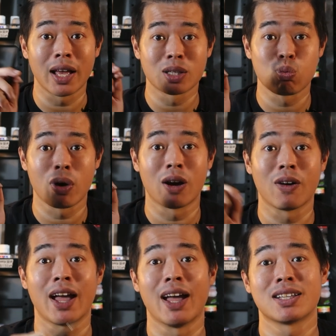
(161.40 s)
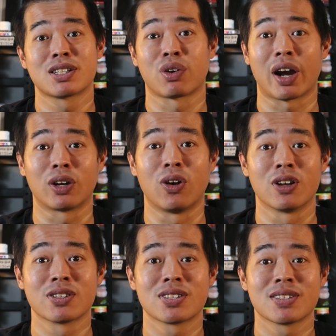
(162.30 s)
as well as
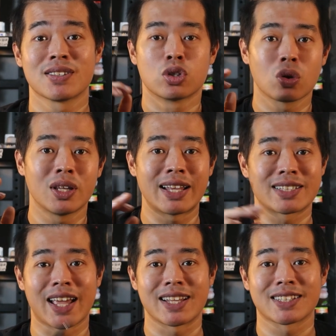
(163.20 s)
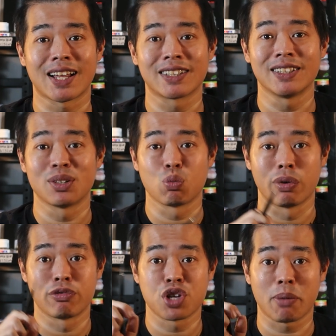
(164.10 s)
Kragnos. So let's get started
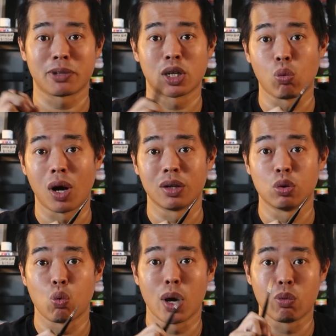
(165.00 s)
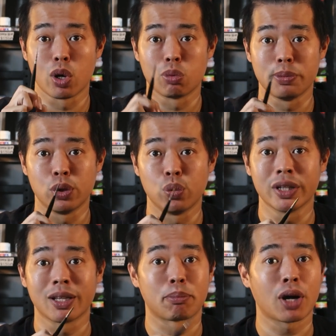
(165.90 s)
with chapter 1 where we'll be
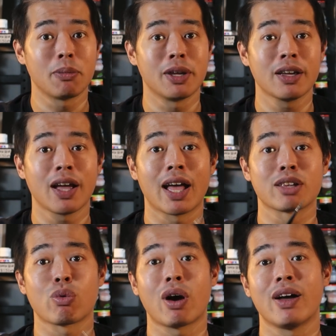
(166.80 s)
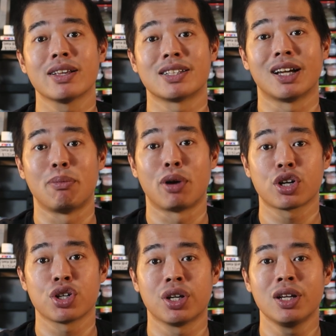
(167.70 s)
doing the priming as well as the
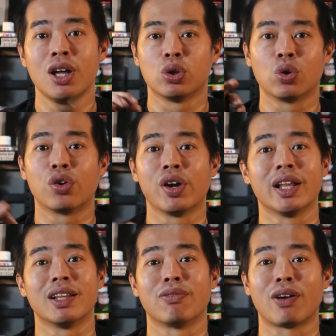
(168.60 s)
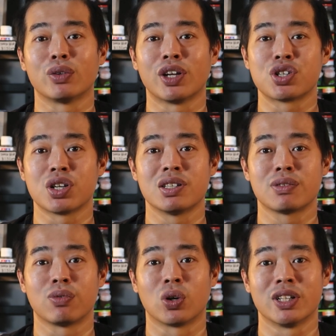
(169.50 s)
airbrushing to create the
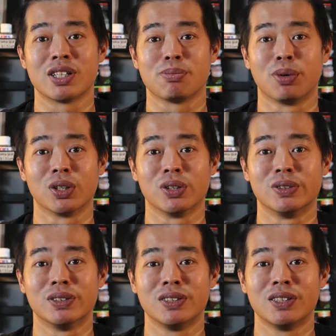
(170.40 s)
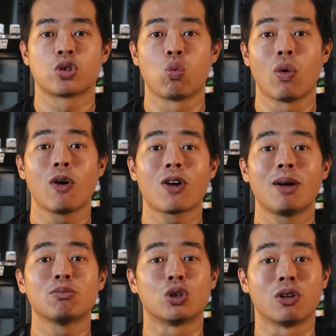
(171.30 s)
foundations for this model. So
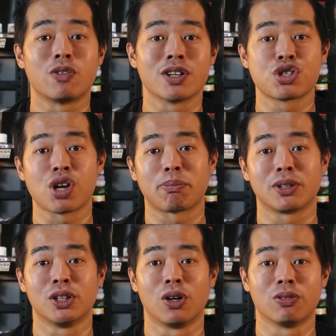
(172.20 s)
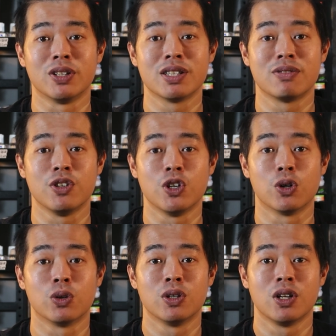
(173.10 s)
welcome to the first chapter of this
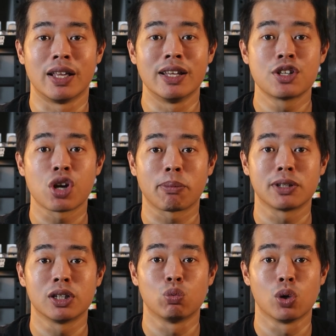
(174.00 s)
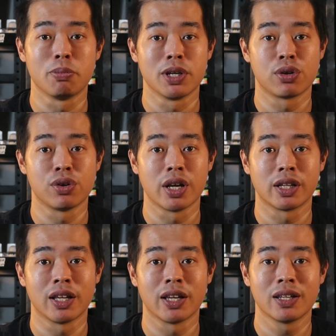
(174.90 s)
video. In this chapter, we'll be
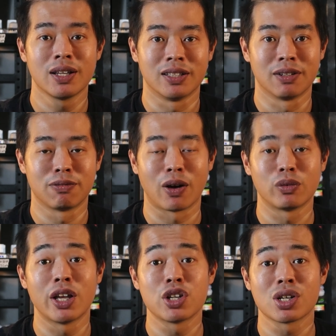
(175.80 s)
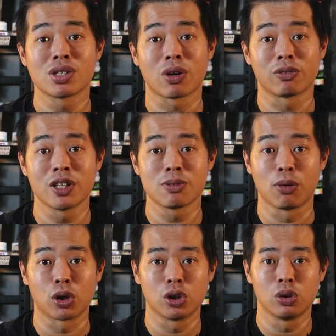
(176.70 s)
creating the foundations of this
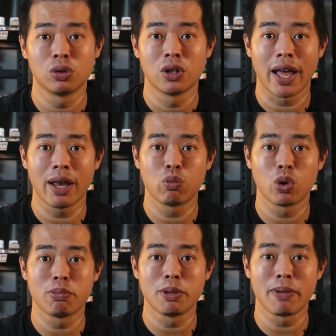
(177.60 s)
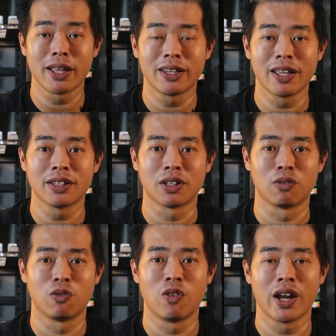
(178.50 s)
model and we'll be painting the
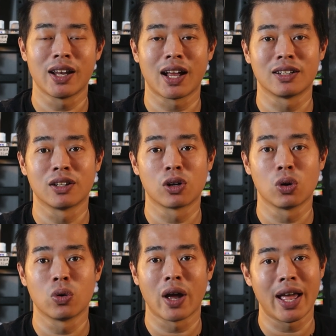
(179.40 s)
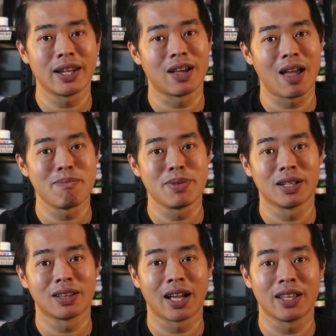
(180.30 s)
red underglow and the
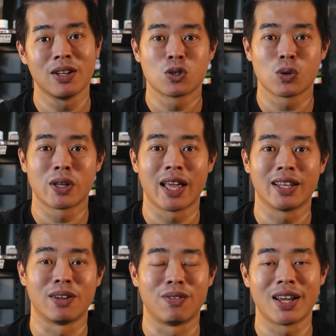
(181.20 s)
ambient light so that the